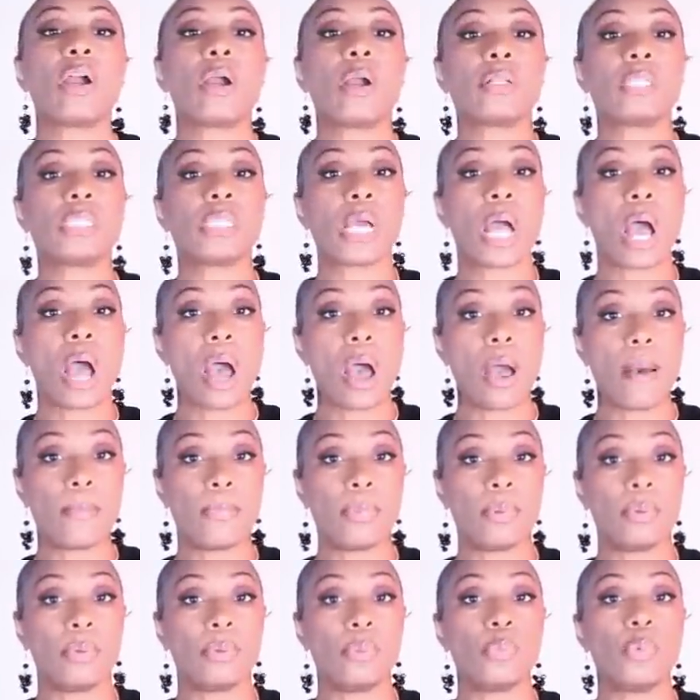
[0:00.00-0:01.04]
our top.
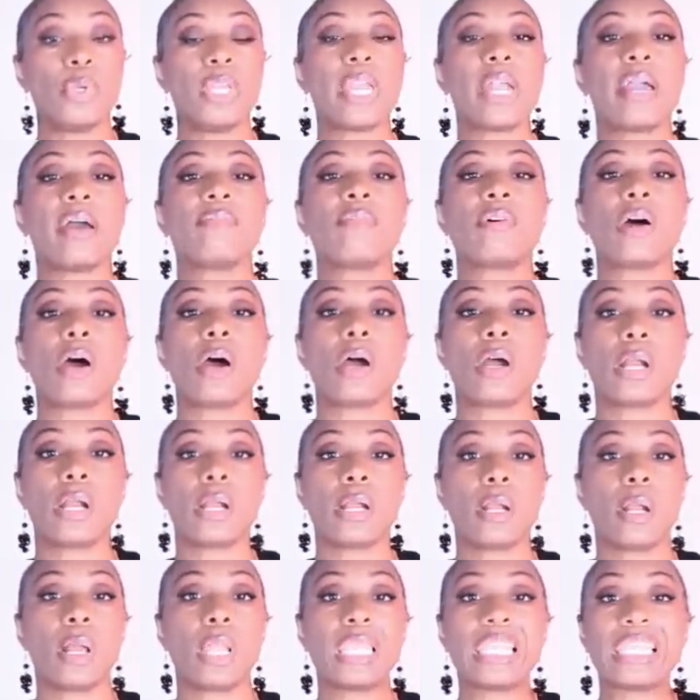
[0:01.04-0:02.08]
We have
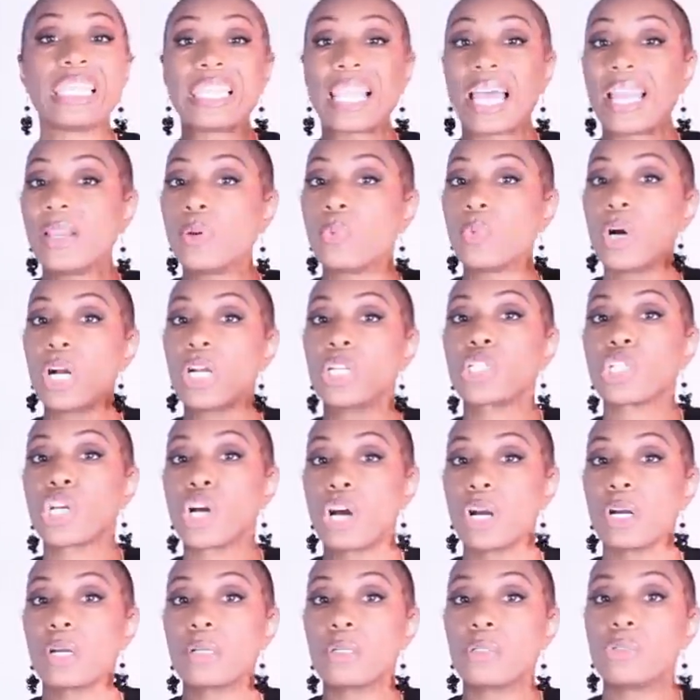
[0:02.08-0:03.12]
our light wash
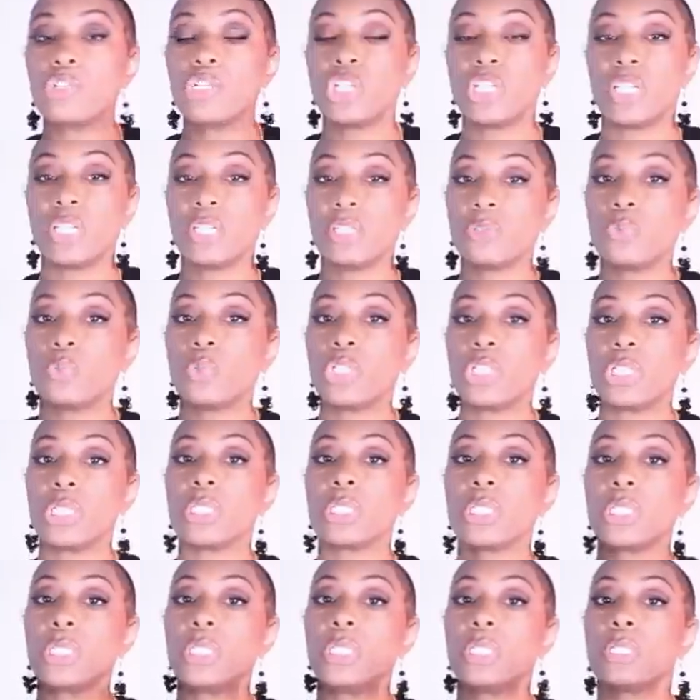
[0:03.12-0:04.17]
cargo jeans, which
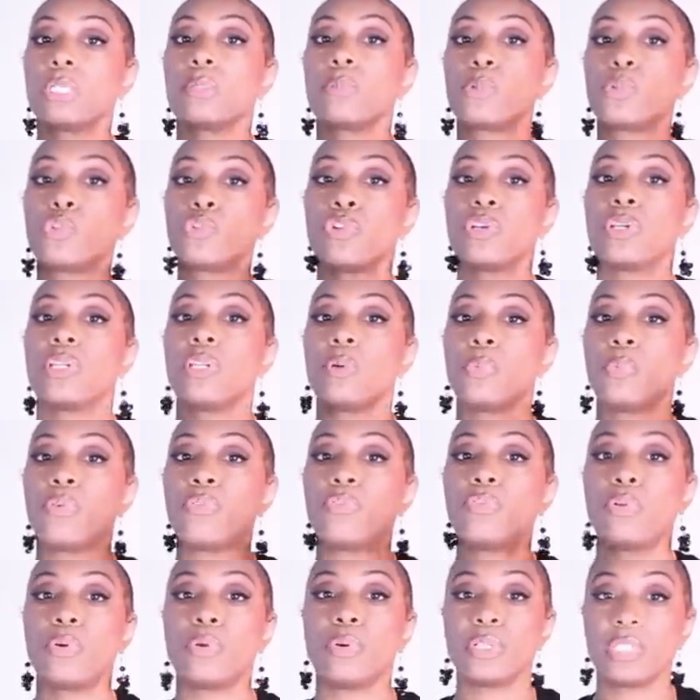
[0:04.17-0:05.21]
is the denim trend that we're
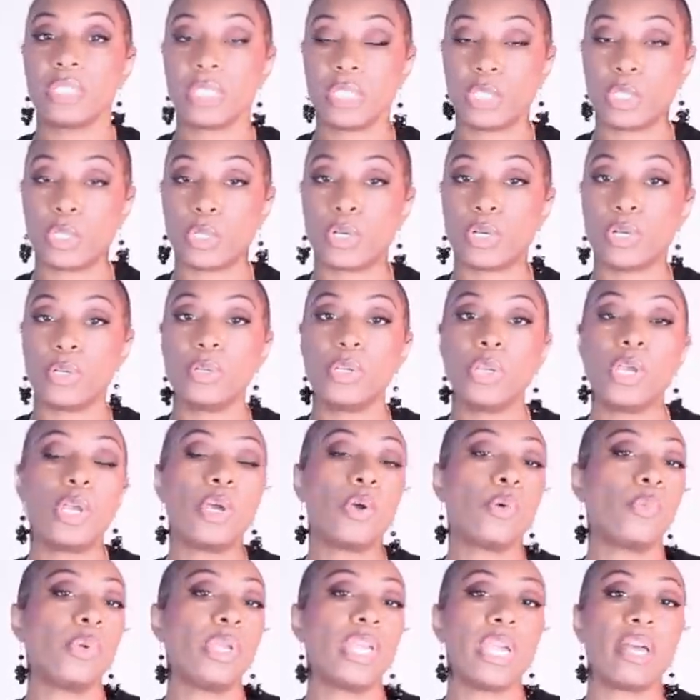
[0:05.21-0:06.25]
focusing on.
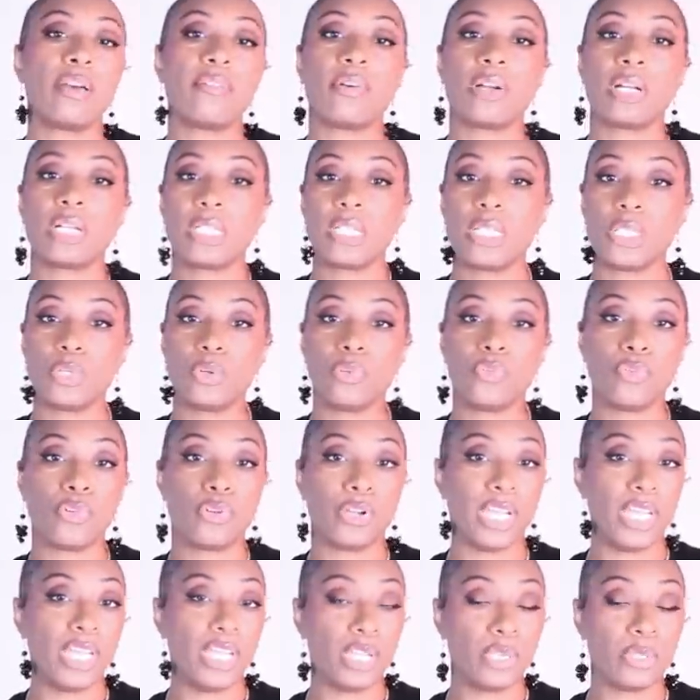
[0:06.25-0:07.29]
We have our silver
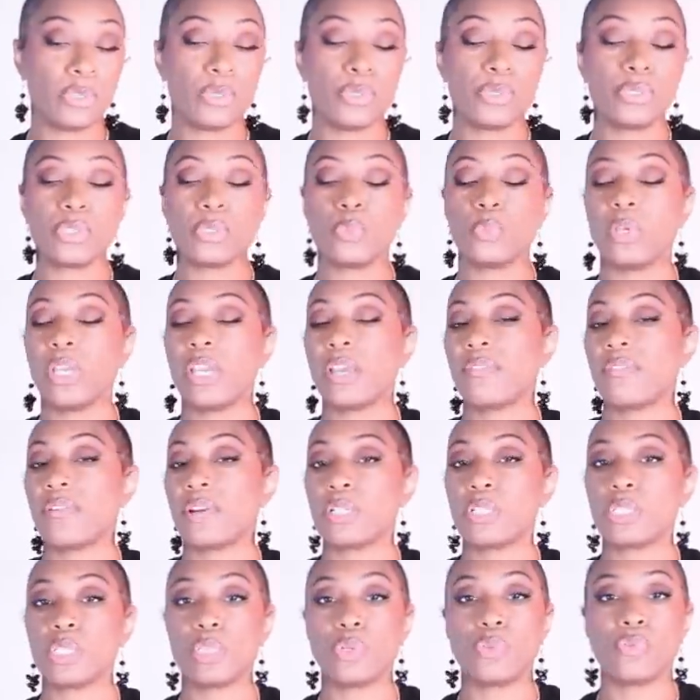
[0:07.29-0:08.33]
heels, we have
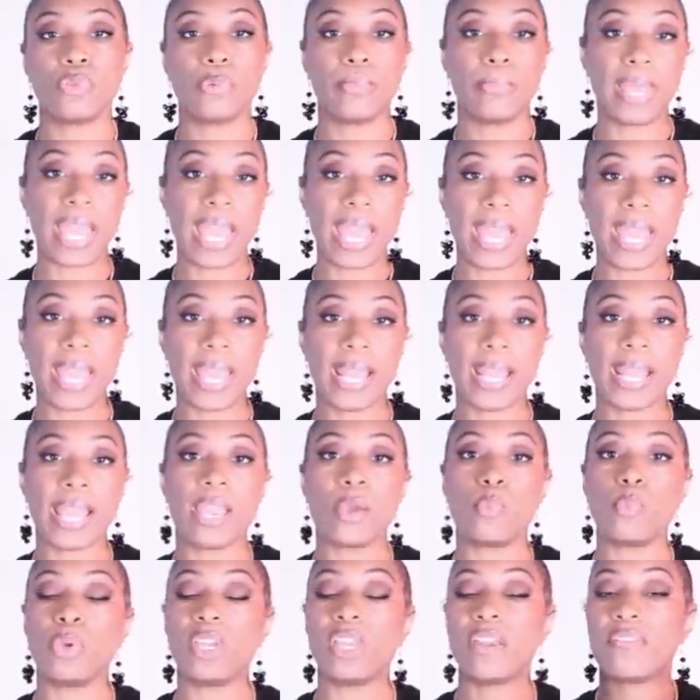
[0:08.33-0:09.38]
our silver bag,
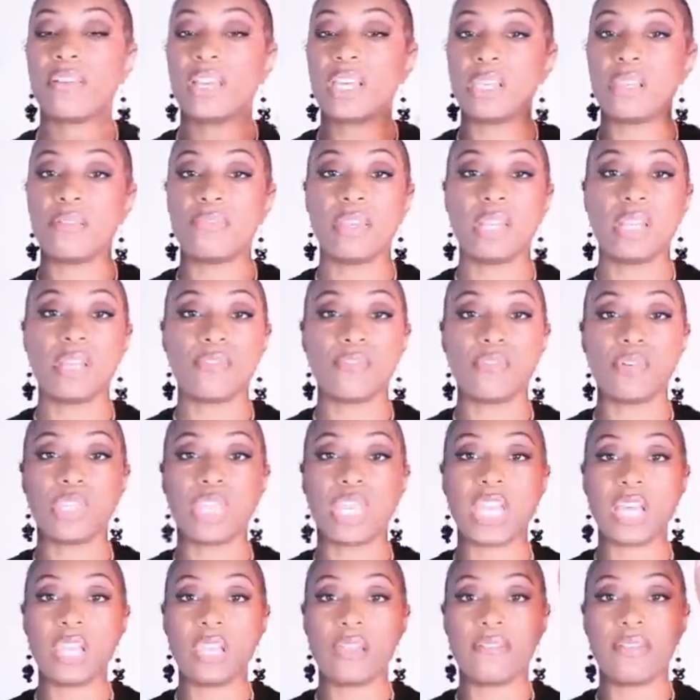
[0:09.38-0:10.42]
and we have elevated for
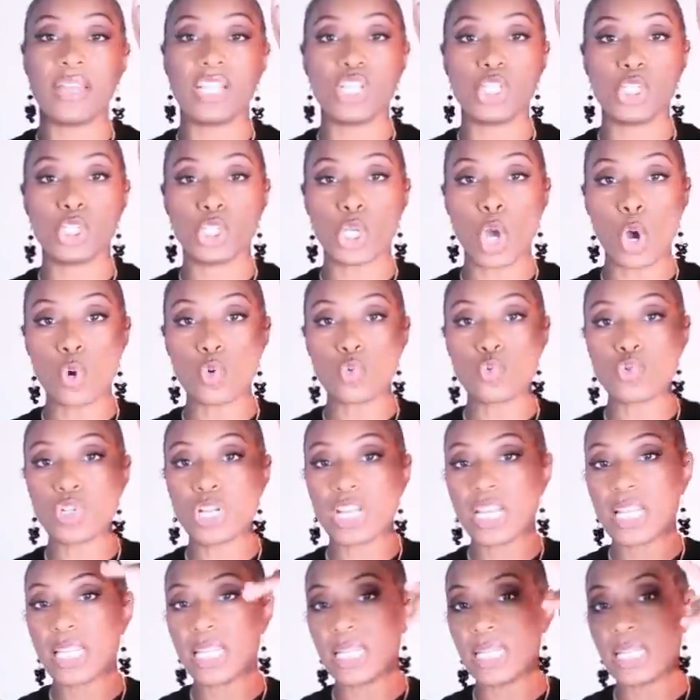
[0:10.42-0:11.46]
the elevation
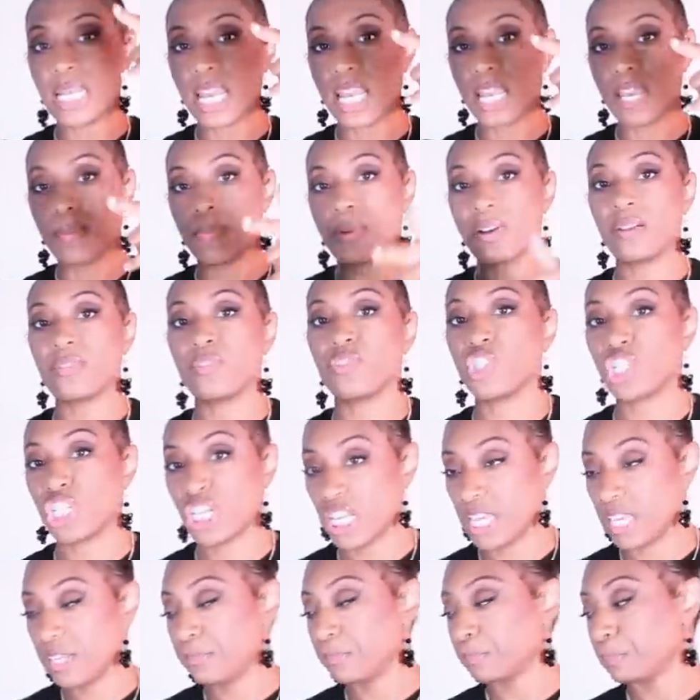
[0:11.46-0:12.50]
in the name of
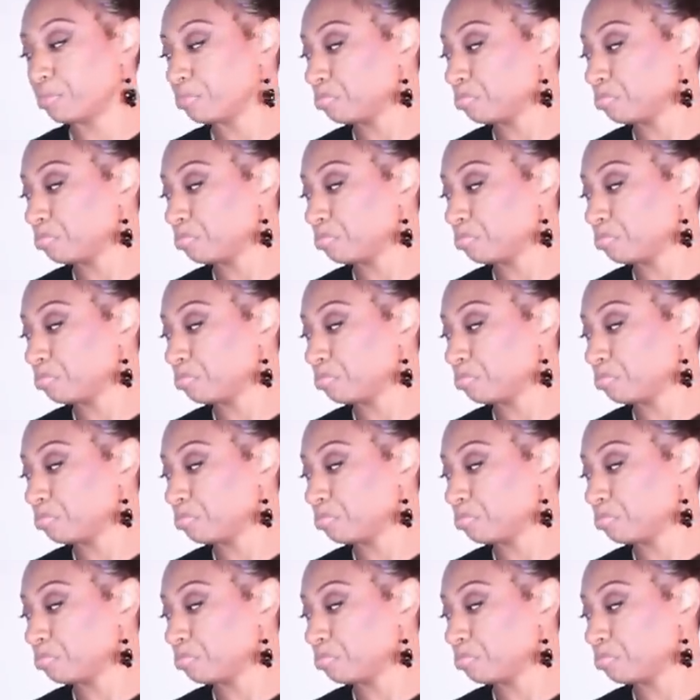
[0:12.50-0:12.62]
Janae.